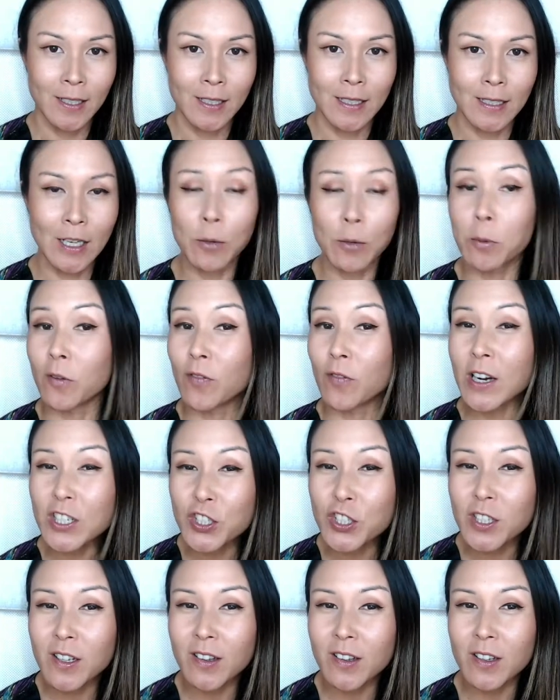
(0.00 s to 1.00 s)
Now,
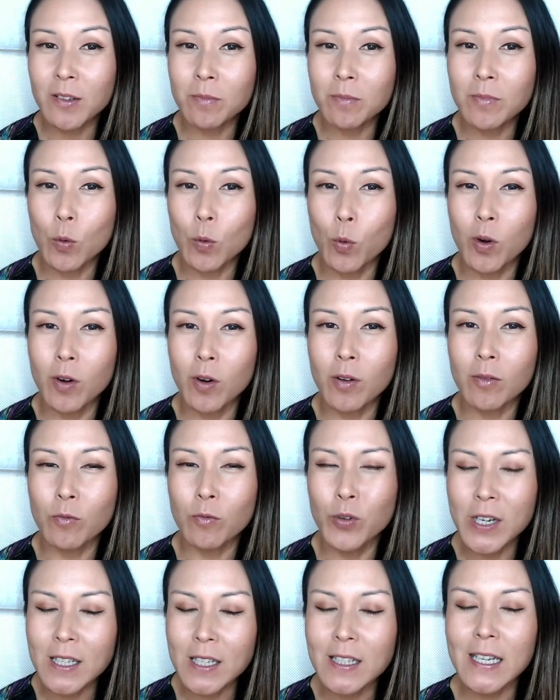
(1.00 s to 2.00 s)
perfectionism will
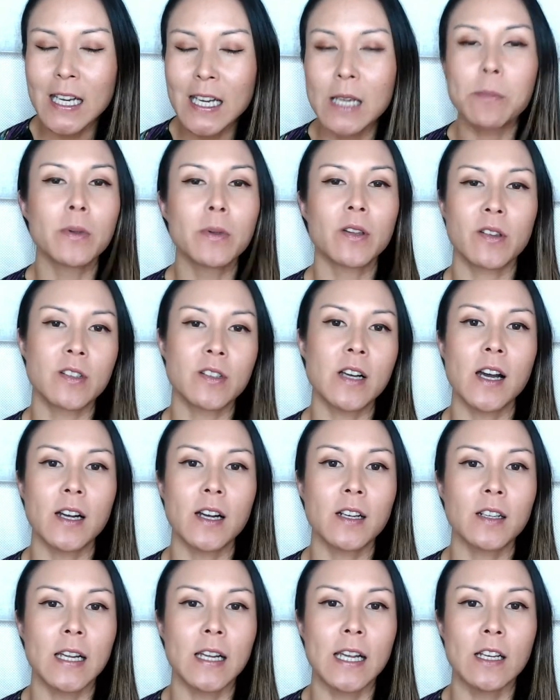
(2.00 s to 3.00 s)
really keep us
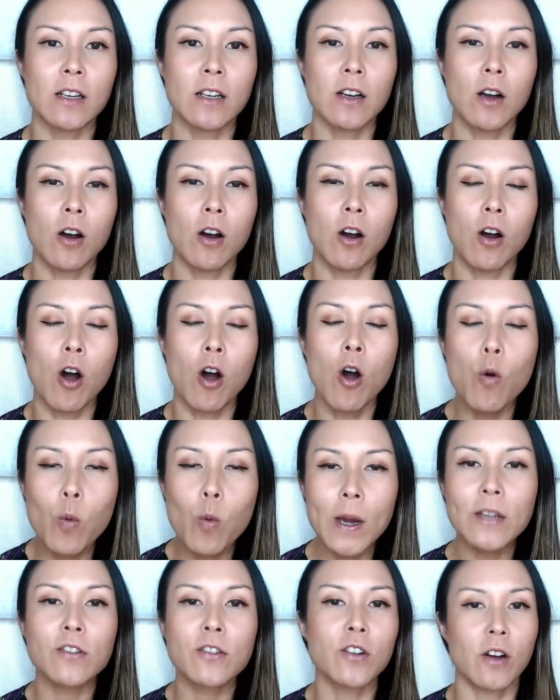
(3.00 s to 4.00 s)
stuck in
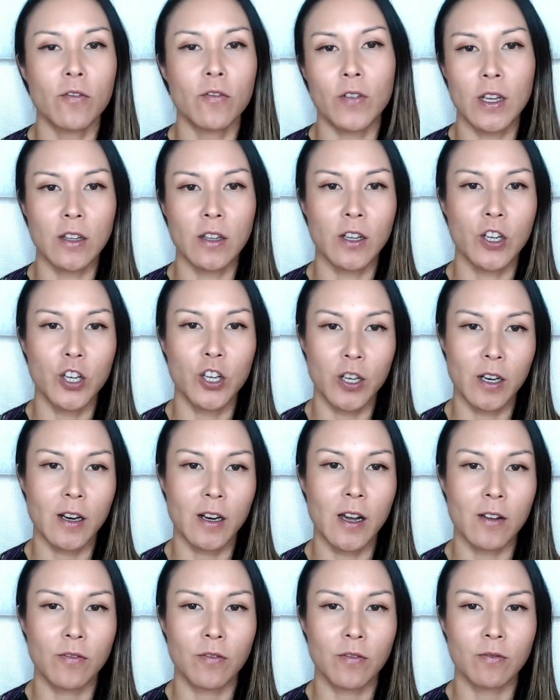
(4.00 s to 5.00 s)
always not feeling good
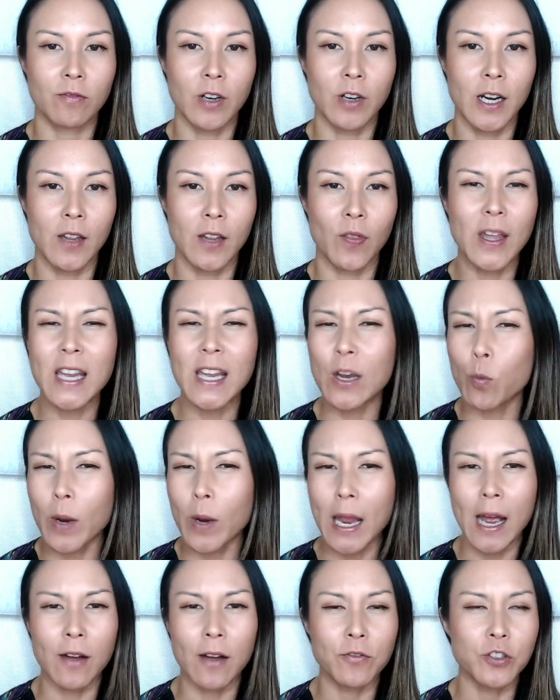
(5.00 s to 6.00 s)
enough, right? Thinking we
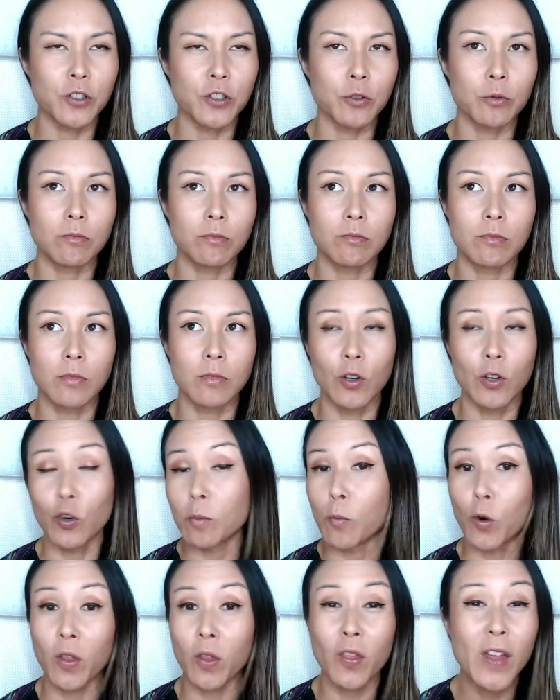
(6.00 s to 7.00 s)
have to learn
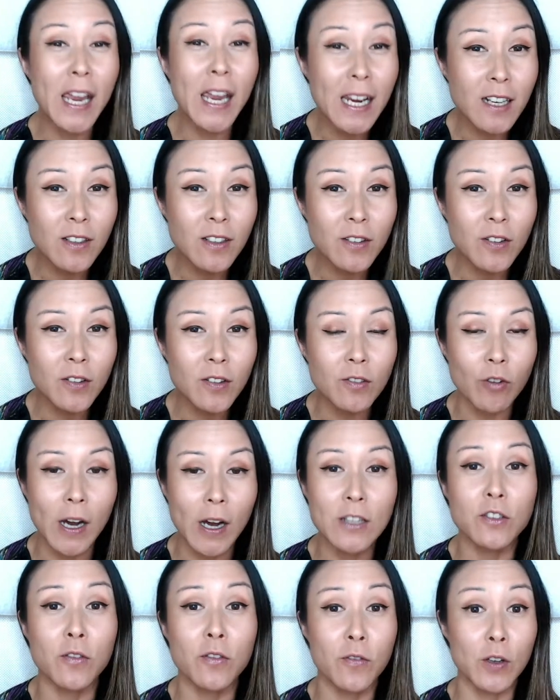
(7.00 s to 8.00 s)
more things,
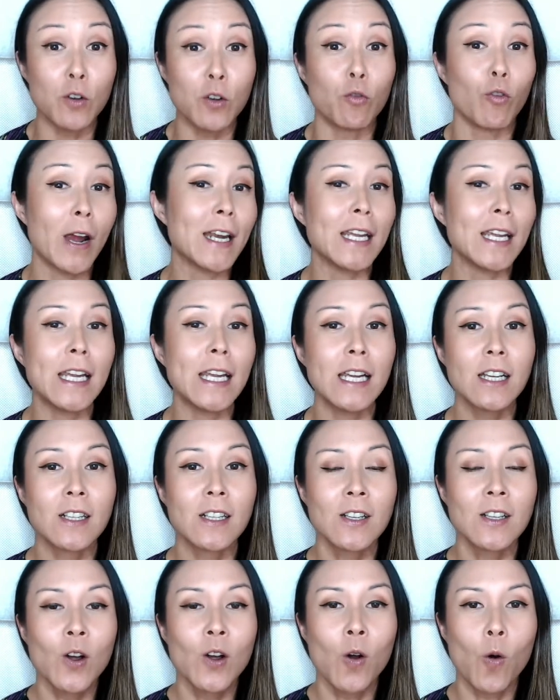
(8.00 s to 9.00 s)
right, to feel ready,
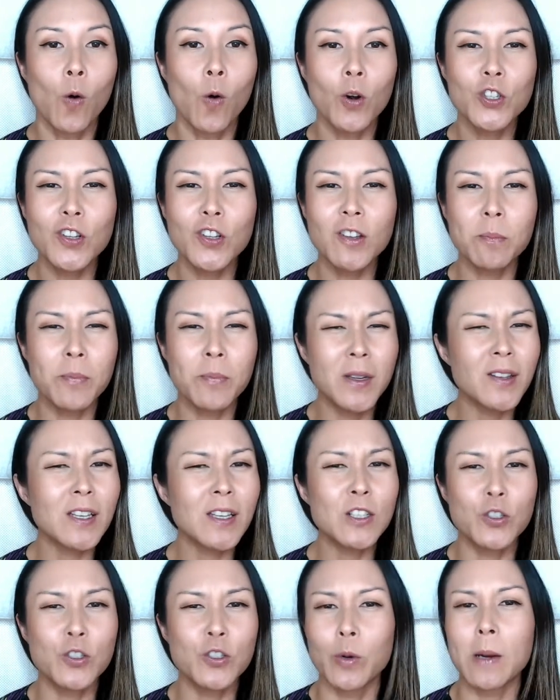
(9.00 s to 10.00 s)
or just busy
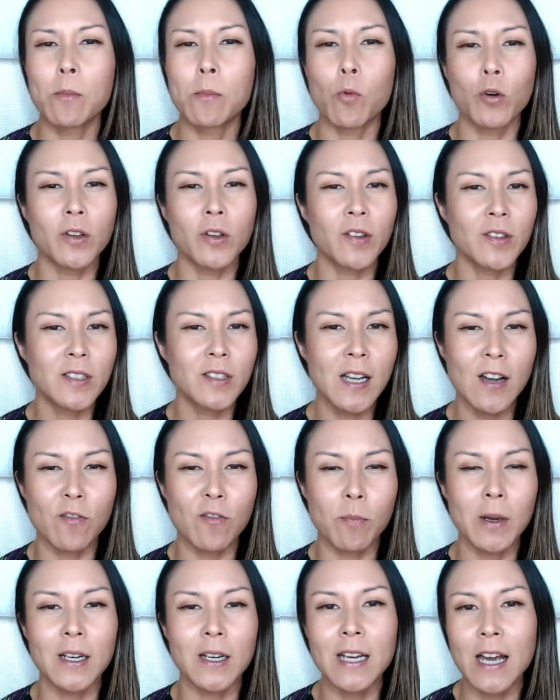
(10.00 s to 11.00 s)
doing more stuff,
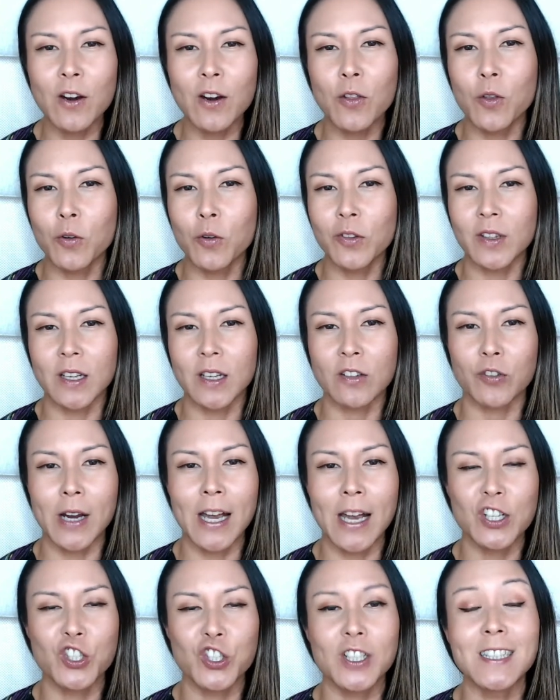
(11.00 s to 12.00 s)
but none of those things are
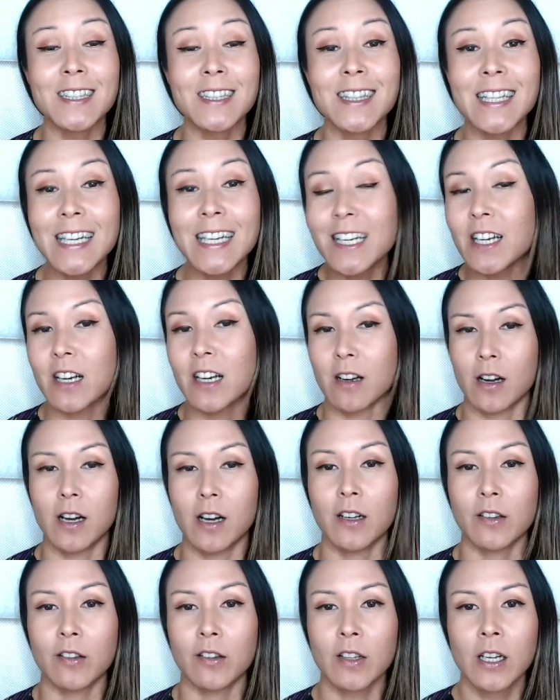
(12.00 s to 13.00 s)
actually leading
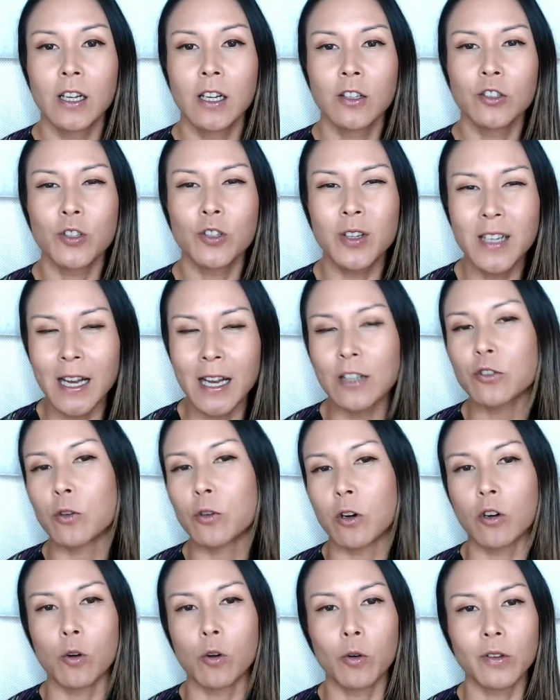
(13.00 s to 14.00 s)
us to get to
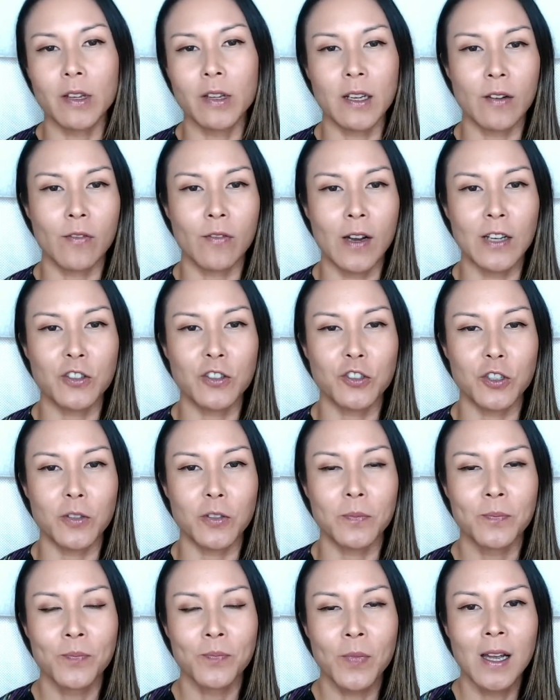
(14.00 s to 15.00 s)
our goals any faster.
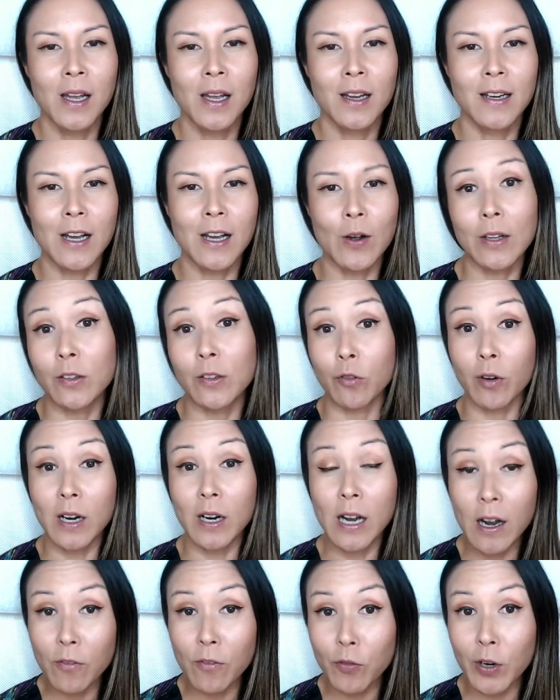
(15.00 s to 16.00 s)
Now, as a
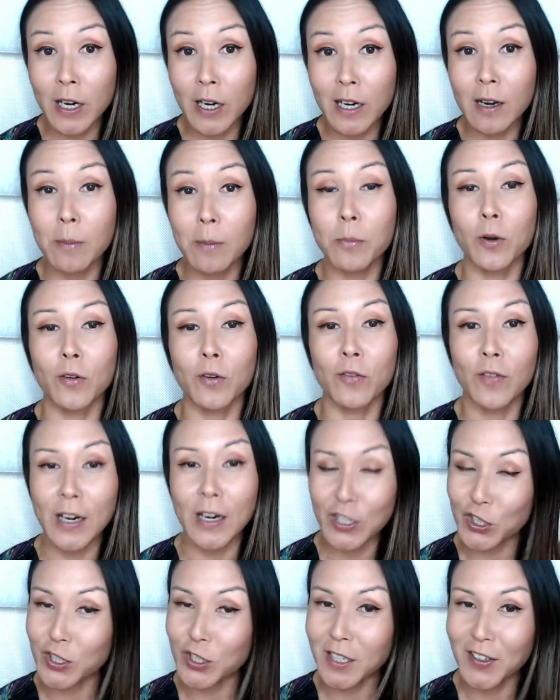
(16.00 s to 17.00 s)
recovering
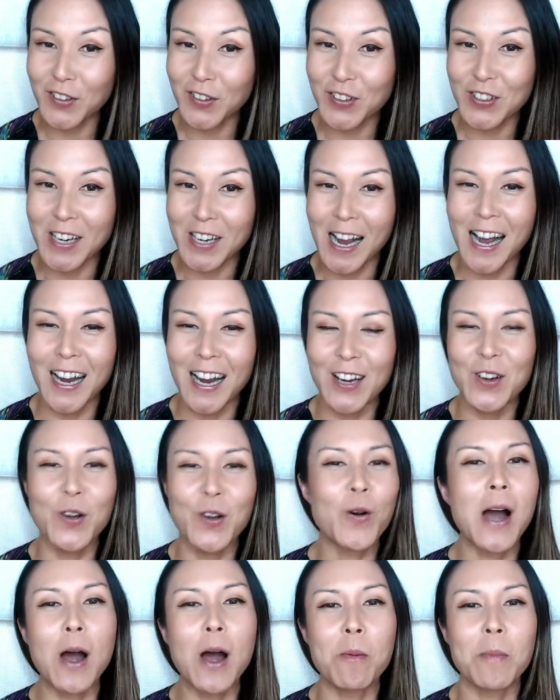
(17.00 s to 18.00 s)
perfectionist, I know
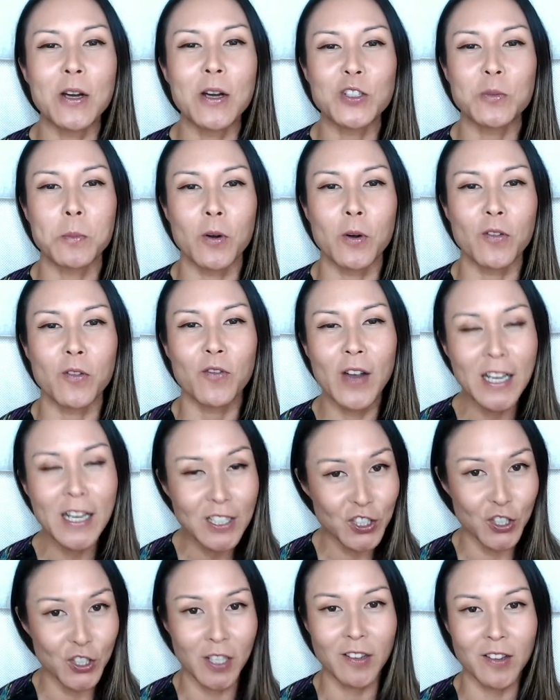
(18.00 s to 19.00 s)
how much
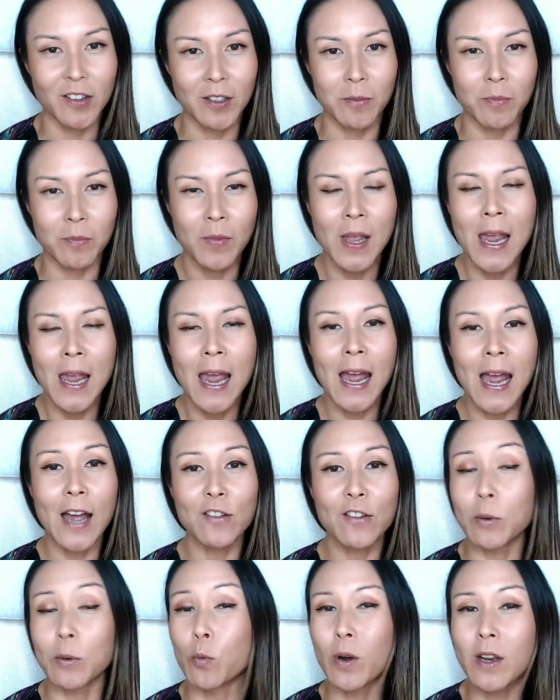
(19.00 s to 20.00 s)
perfectionism has
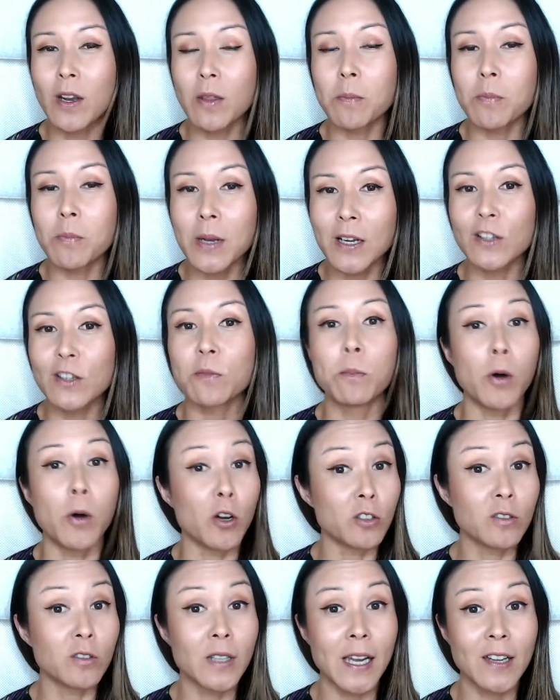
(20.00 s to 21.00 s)
been one of the biggest
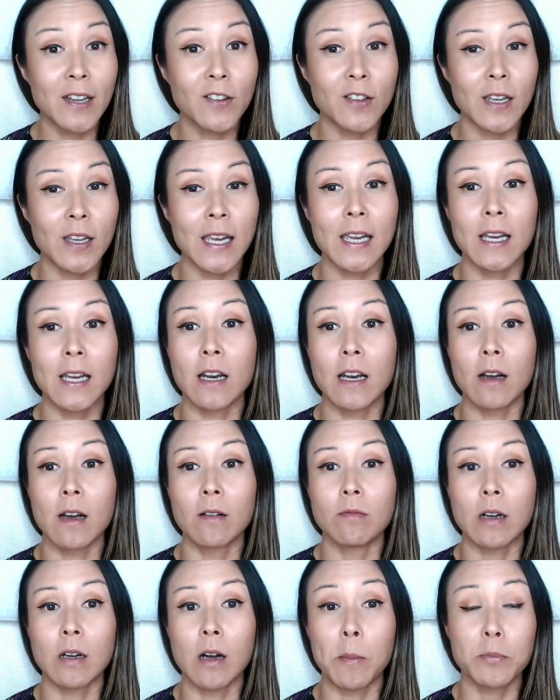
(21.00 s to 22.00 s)
bottlenecks in
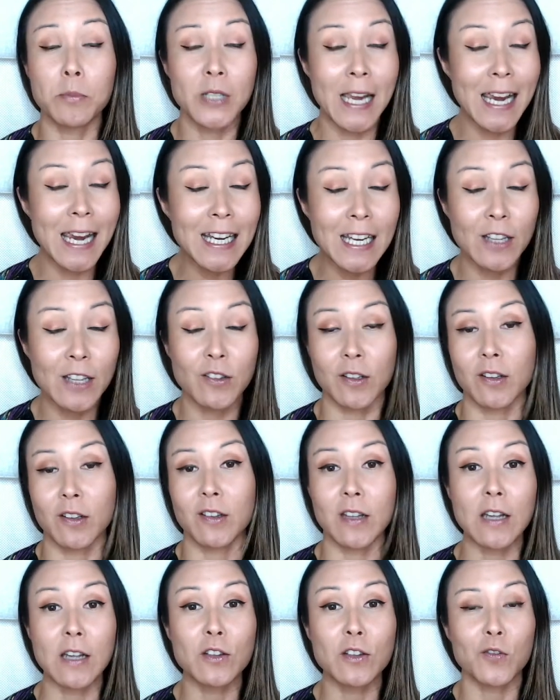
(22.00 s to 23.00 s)
obtaining
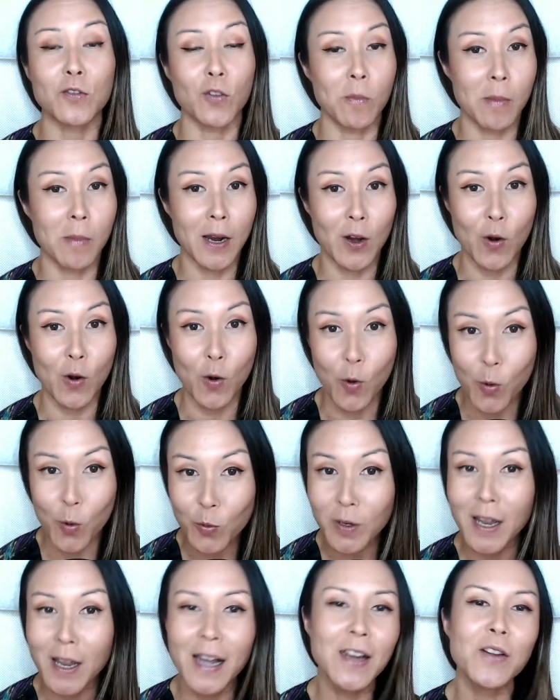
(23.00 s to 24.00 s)
success from my
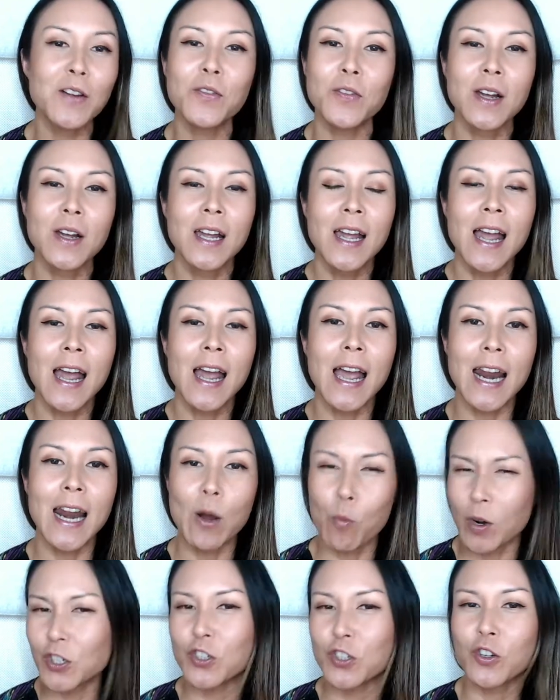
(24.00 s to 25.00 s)
own life, and I
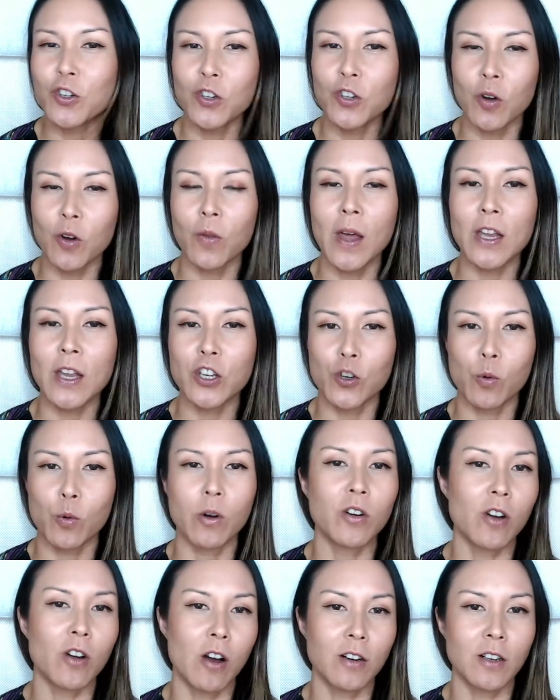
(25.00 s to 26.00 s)
want you to know that you are
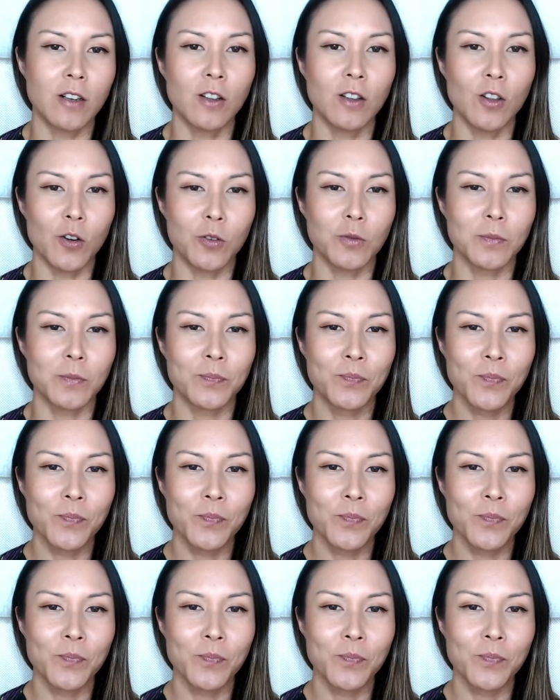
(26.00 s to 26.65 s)
not alone.